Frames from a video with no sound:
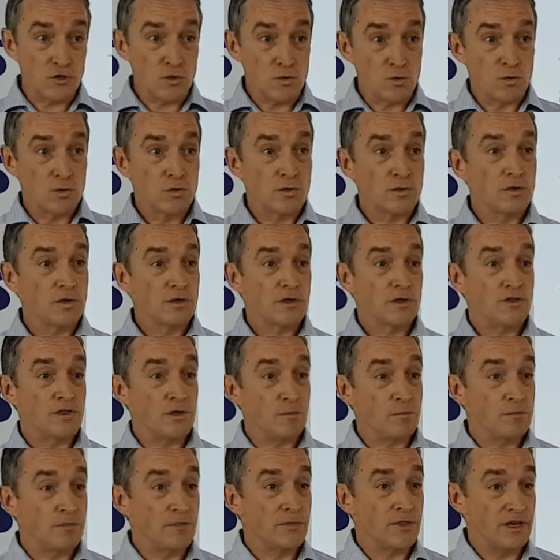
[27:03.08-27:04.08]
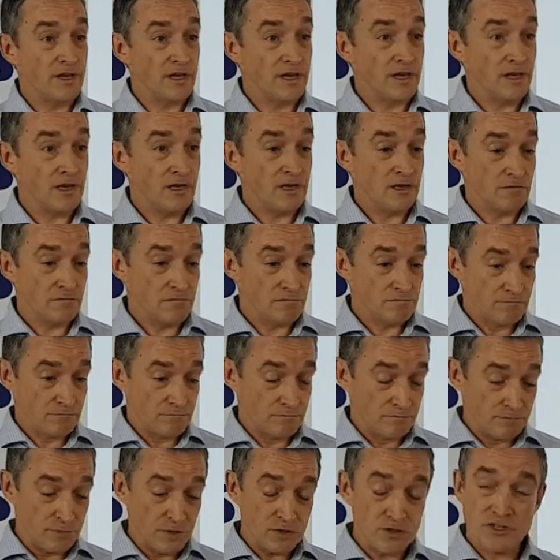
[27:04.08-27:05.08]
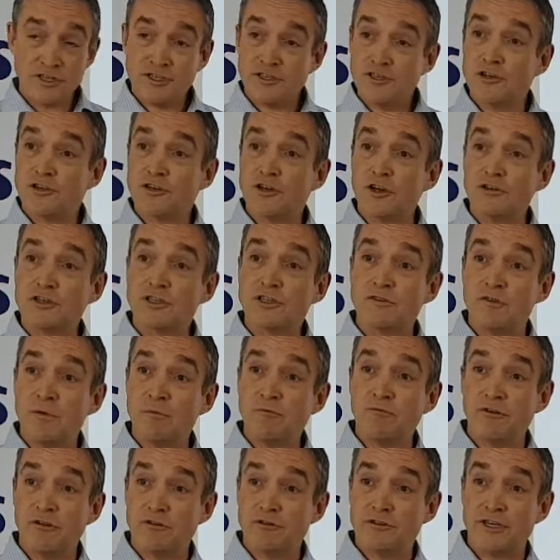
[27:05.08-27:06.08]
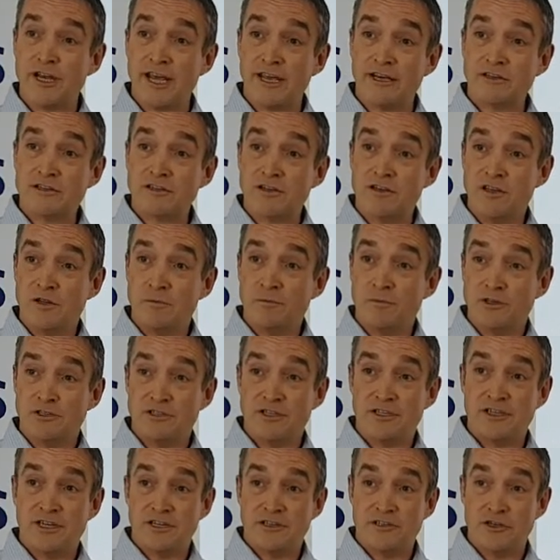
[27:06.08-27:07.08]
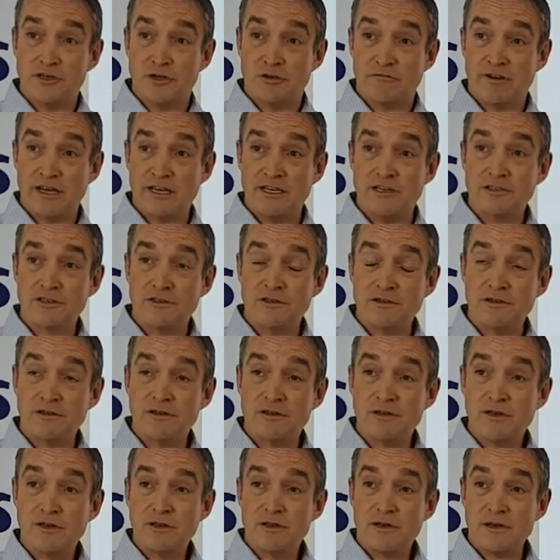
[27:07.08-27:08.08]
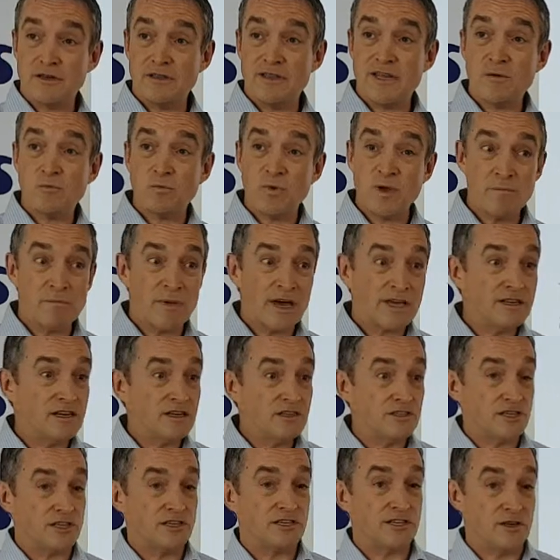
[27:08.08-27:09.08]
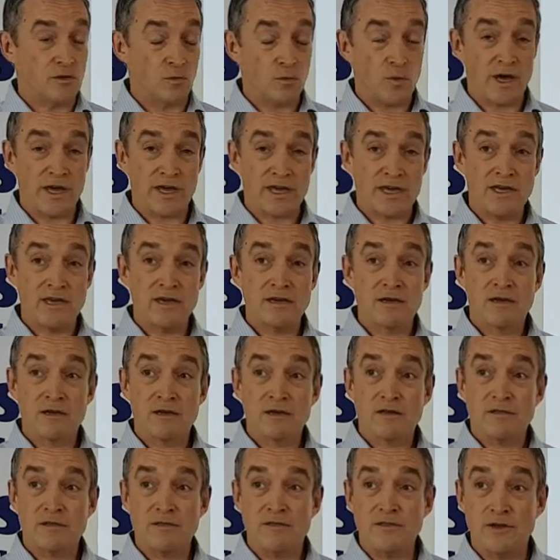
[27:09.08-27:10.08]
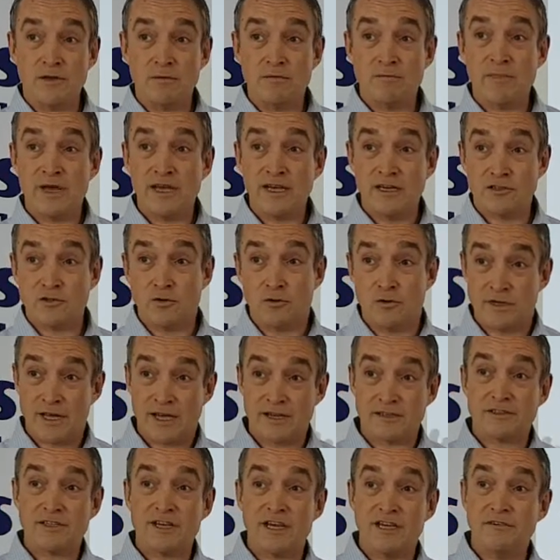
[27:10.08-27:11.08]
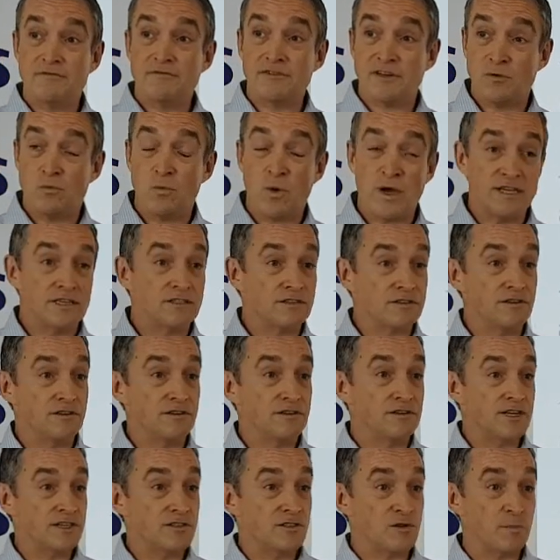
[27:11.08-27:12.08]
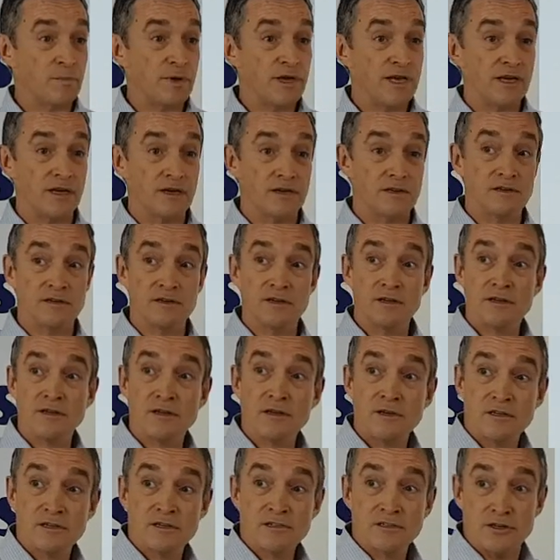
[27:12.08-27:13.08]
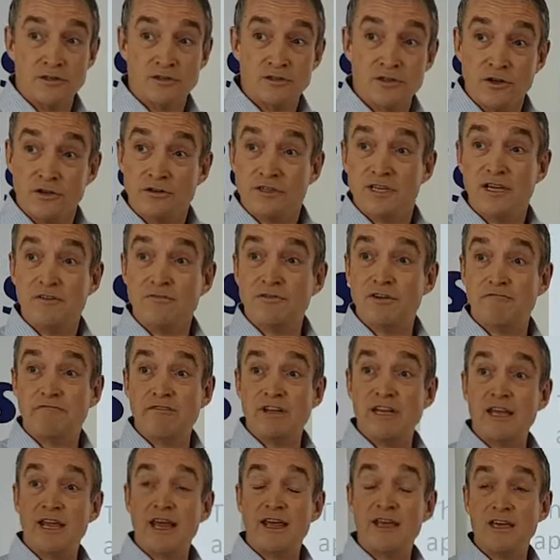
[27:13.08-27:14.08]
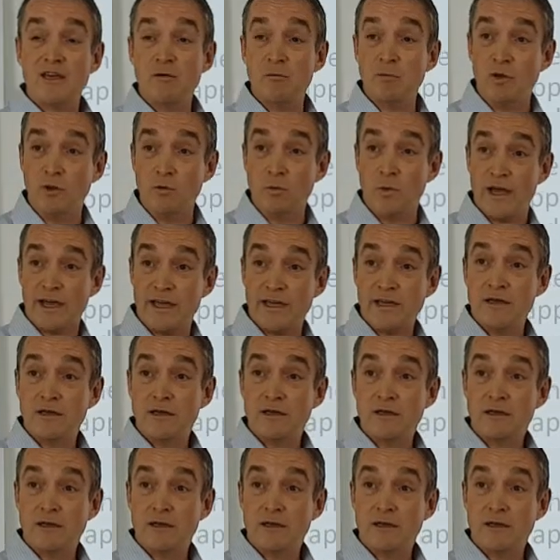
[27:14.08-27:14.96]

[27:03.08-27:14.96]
to the budgeted cost of a project and the budgeted duration. And then we manage it in a way that makes all that safety wasted and disappeared. So it's not even a reliable way.